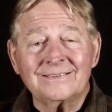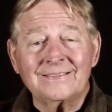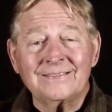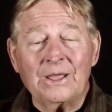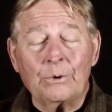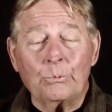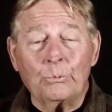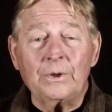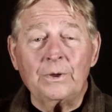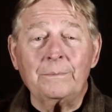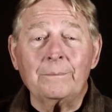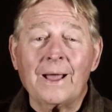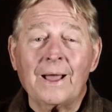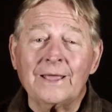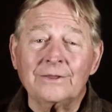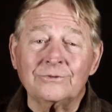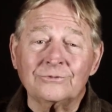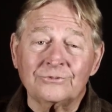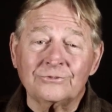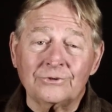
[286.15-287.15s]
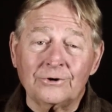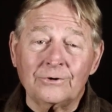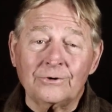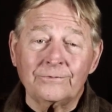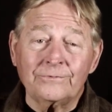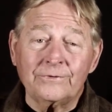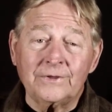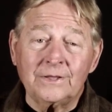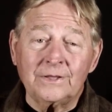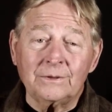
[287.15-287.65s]
that we might
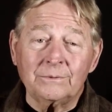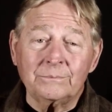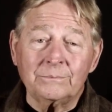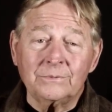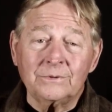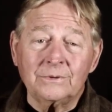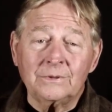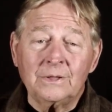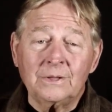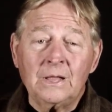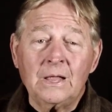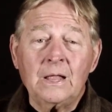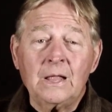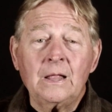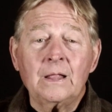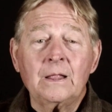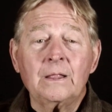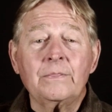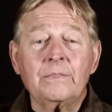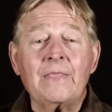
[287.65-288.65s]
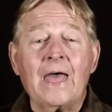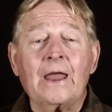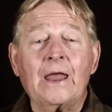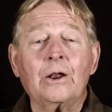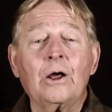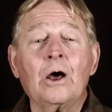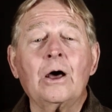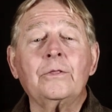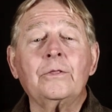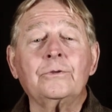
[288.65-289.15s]
serve Him,
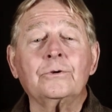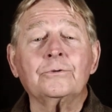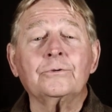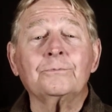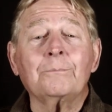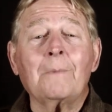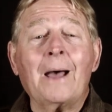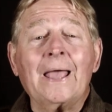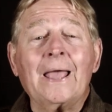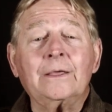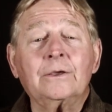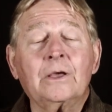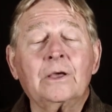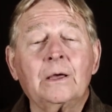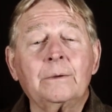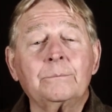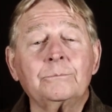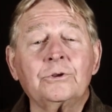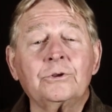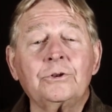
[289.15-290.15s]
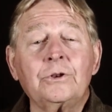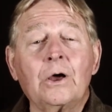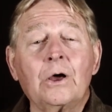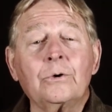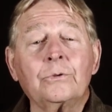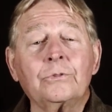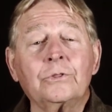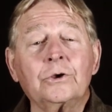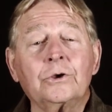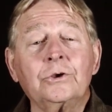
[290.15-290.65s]
that others might come to
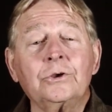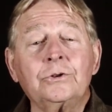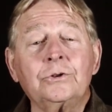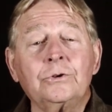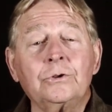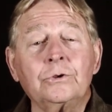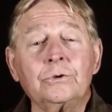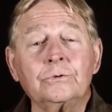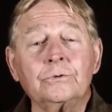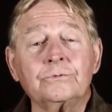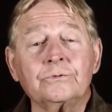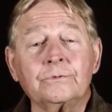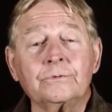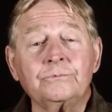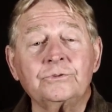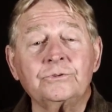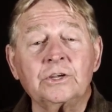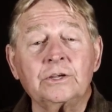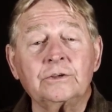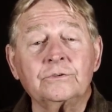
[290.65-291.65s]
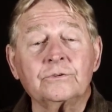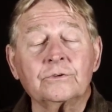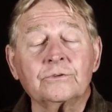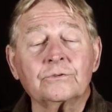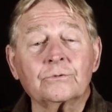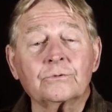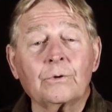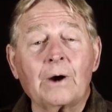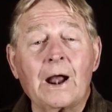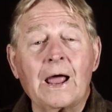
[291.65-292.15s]
know the good news of
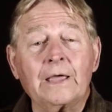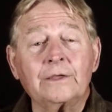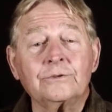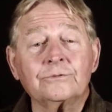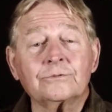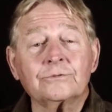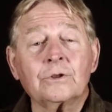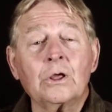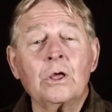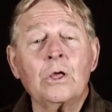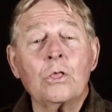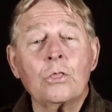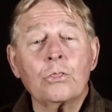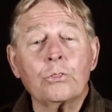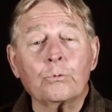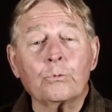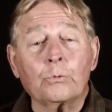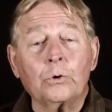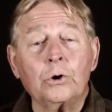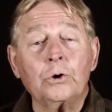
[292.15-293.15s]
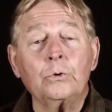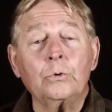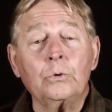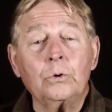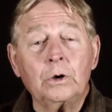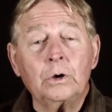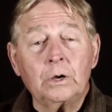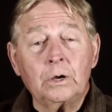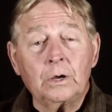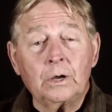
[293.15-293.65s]
Jesus Christ through
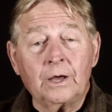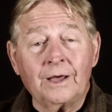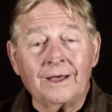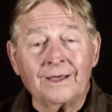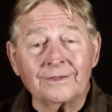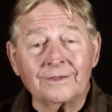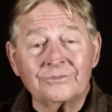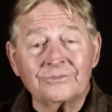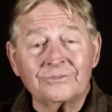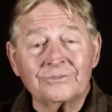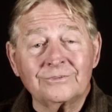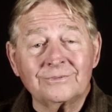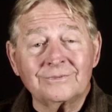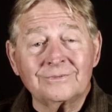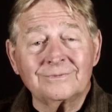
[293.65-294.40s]
us.